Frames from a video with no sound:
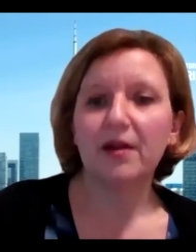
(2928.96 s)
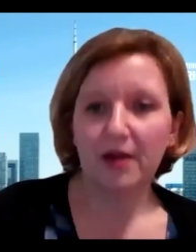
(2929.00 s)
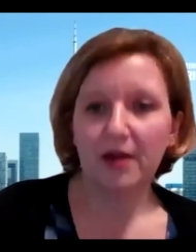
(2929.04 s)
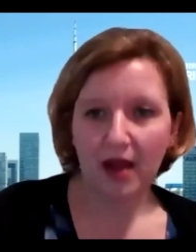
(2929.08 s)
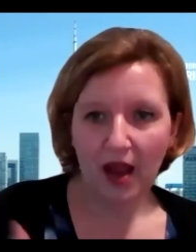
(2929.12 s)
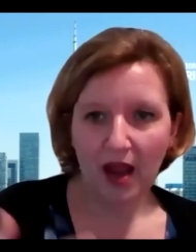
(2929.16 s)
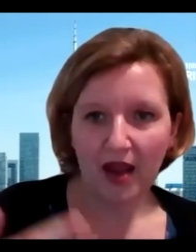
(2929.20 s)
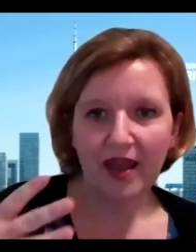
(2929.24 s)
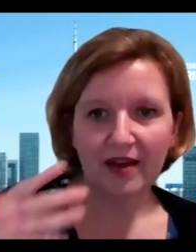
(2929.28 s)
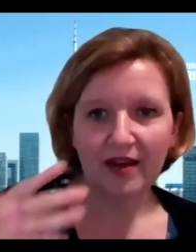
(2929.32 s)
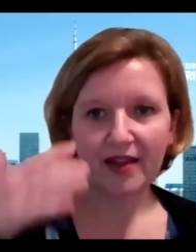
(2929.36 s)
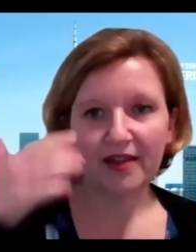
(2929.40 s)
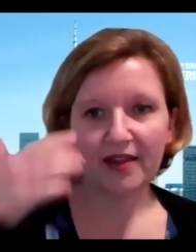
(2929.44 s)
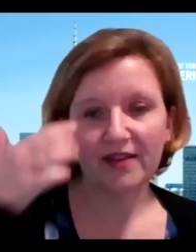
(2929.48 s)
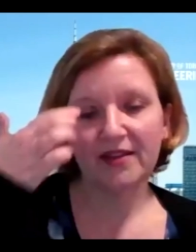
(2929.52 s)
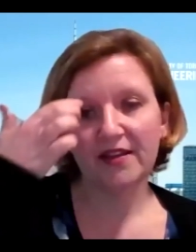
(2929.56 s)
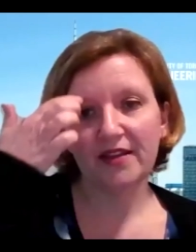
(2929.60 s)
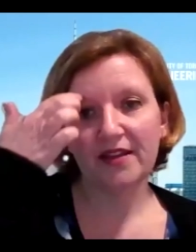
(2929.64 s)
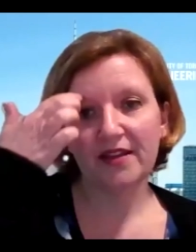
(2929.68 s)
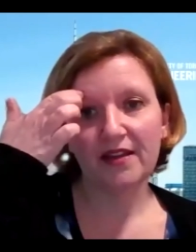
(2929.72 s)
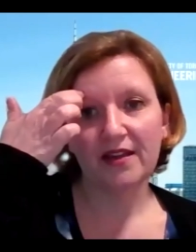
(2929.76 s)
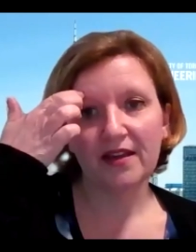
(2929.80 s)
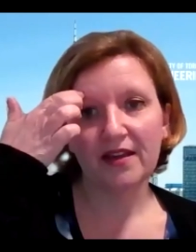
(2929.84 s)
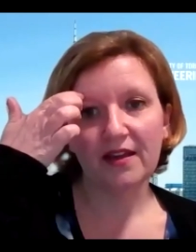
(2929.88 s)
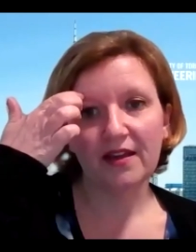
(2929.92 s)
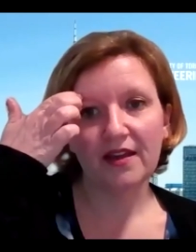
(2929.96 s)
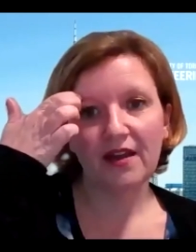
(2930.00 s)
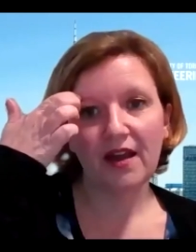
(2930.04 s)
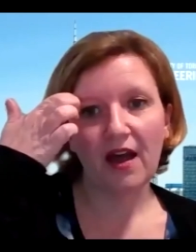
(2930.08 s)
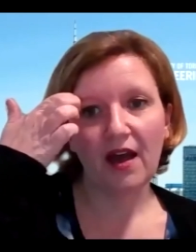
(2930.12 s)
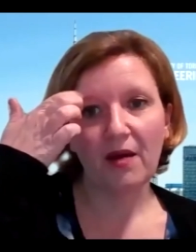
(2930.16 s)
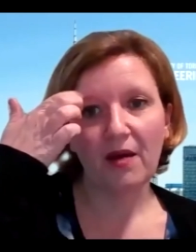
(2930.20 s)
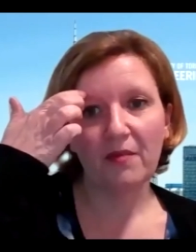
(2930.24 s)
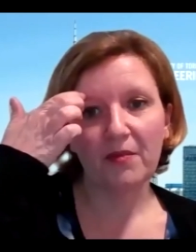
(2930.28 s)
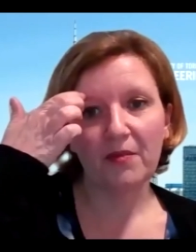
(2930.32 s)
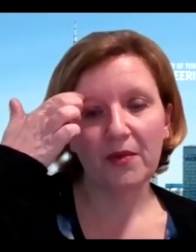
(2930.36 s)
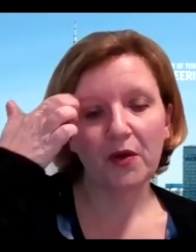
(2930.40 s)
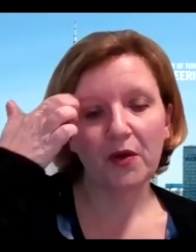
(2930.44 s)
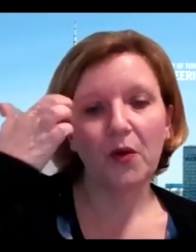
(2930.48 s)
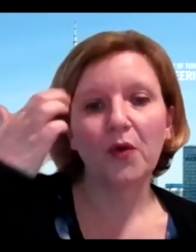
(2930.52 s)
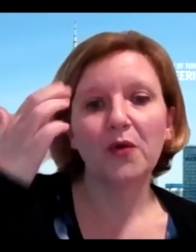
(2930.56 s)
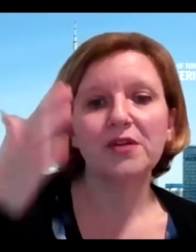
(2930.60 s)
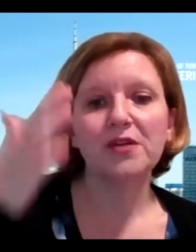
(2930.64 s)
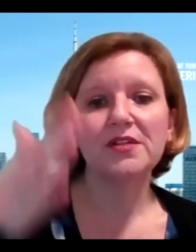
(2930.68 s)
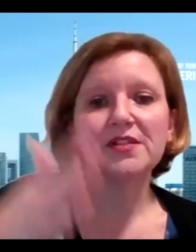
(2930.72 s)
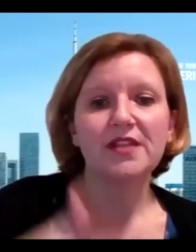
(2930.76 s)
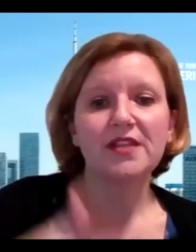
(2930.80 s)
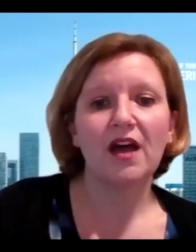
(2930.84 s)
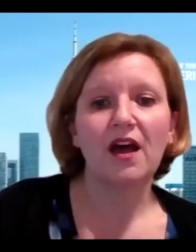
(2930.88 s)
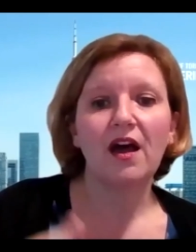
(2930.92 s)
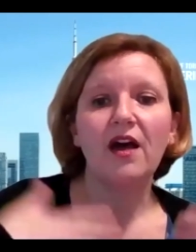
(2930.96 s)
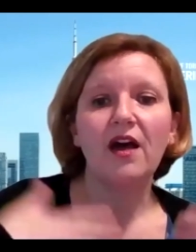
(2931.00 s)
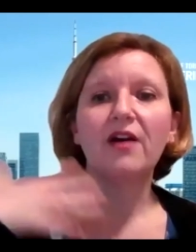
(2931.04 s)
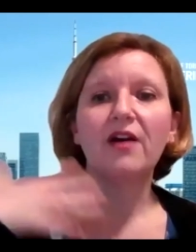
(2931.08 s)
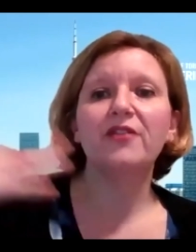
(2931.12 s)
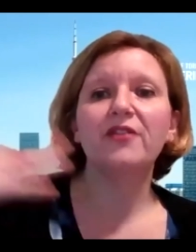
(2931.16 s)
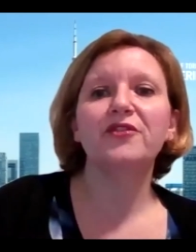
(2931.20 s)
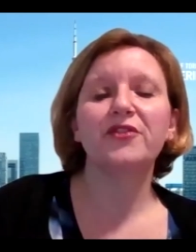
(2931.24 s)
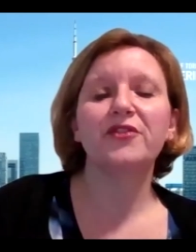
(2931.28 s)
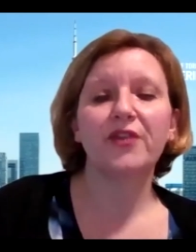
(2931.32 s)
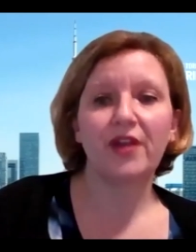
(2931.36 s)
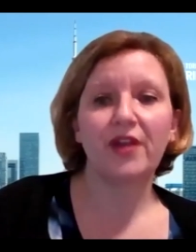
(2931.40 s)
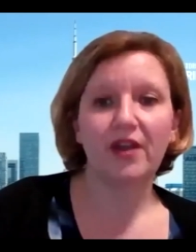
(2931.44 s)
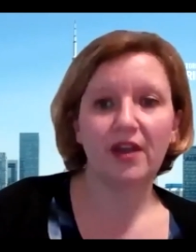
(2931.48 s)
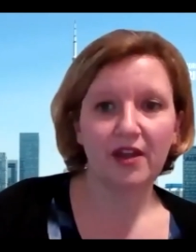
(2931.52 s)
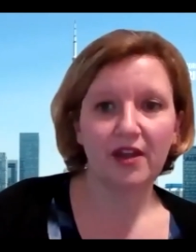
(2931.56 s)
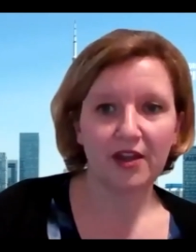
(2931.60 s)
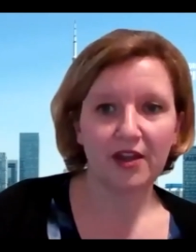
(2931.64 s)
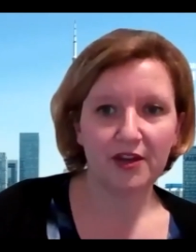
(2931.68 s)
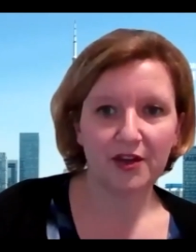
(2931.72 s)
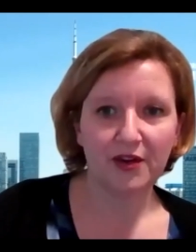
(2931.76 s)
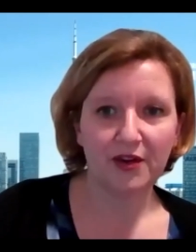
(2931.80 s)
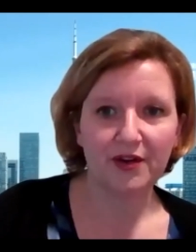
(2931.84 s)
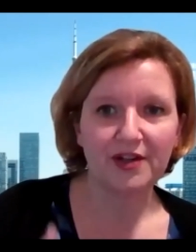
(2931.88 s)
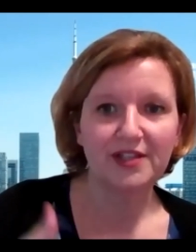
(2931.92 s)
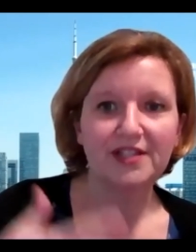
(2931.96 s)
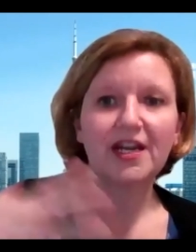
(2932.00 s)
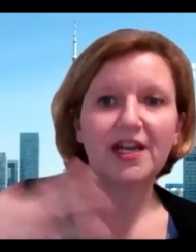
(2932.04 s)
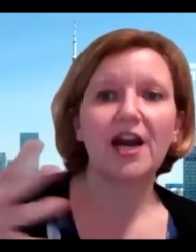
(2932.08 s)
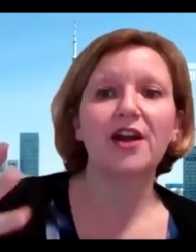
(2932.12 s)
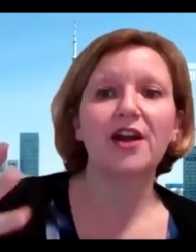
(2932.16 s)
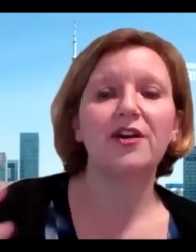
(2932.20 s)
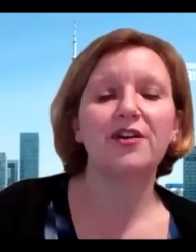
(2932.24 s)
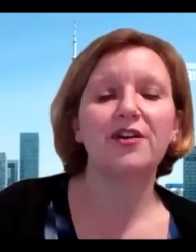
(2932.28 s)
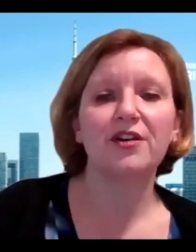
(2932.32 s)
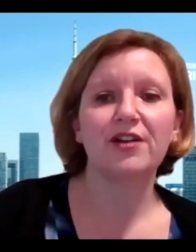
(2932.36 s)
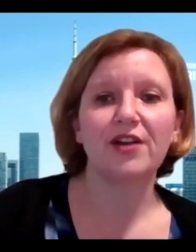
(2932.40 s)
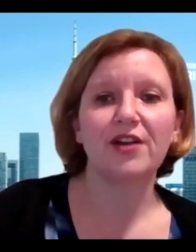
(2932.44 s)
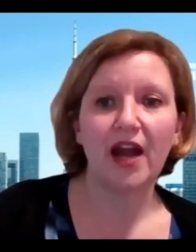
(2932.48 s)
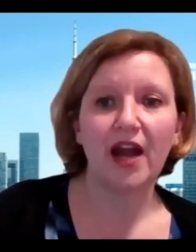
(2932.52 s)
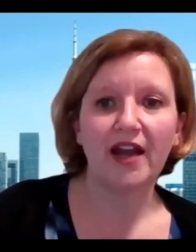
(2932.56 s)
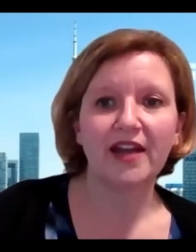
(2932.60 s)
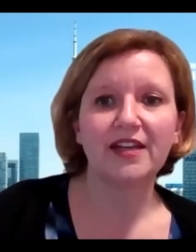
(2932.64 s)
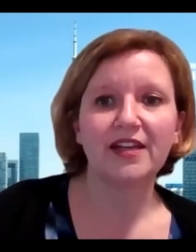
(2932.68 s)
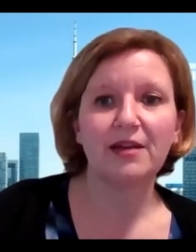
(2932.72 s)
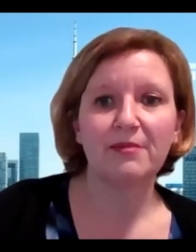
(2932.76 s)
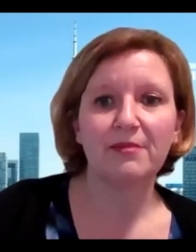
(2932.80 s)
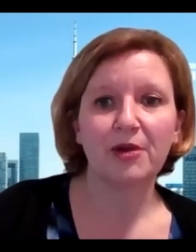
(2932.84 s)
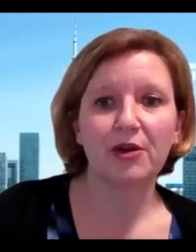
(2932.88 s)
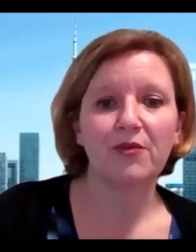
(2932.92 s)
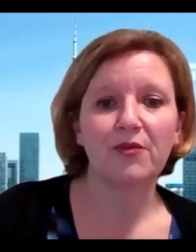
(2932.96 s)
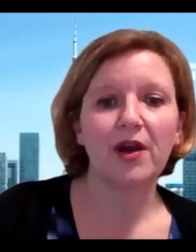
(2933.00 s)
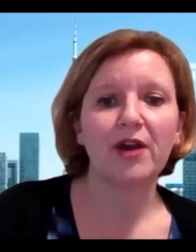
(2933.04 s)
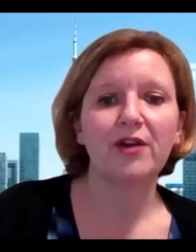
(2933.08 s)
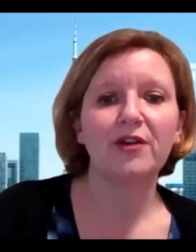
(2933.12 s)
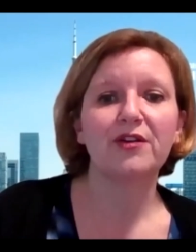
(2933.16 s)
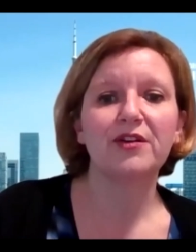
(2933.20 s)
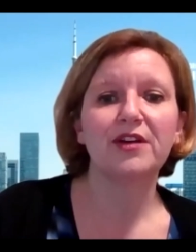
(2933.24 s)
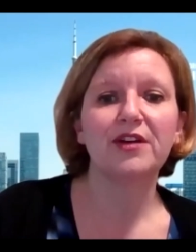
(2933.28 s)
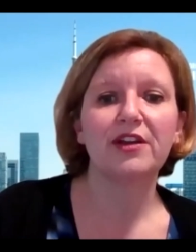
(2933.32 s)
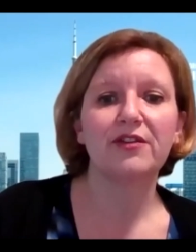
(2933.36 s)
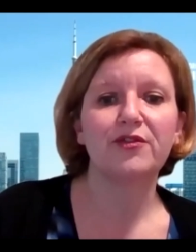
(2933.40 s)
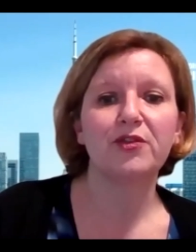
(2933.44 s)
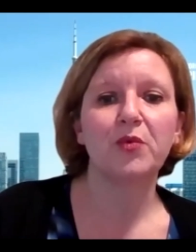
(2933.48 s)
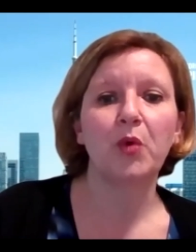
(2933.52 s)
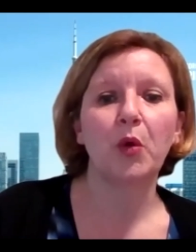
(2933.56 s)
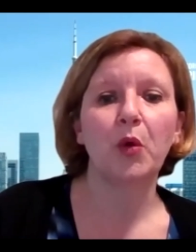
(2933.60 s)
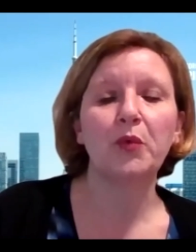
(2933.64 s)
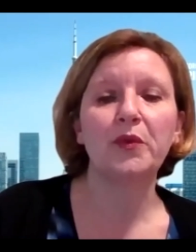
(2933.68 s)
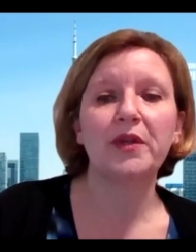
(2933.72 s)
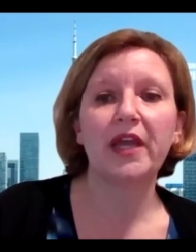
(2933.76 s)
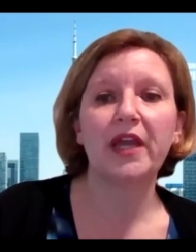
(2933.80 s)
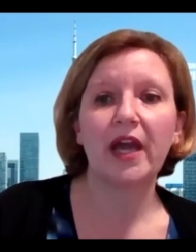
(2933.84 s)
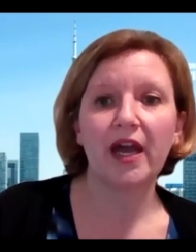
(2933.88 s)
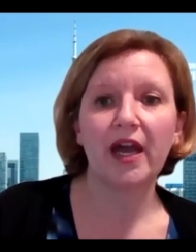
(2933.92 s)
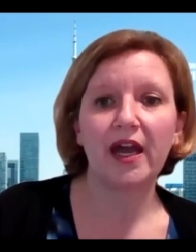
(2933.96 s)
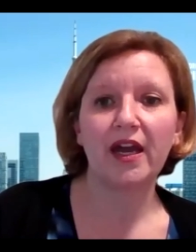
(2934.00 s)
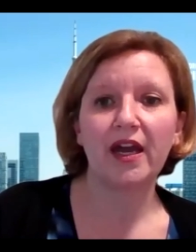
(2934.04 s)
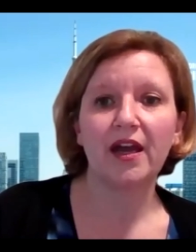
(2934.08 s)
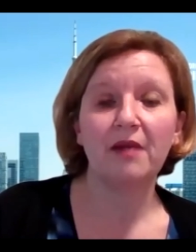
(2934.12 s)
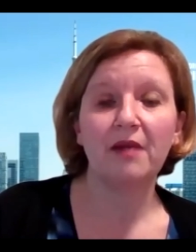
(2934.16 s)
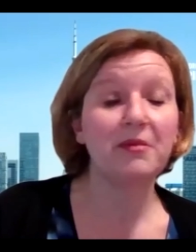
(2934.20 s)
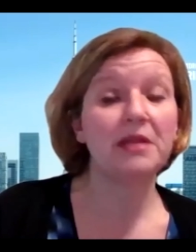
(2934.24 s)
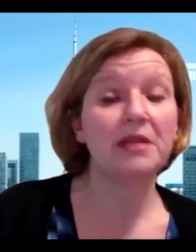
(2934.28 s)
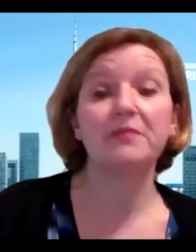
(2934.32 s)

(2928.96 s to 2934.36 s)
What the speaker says: again, in the course of your entire academic record, if you only had,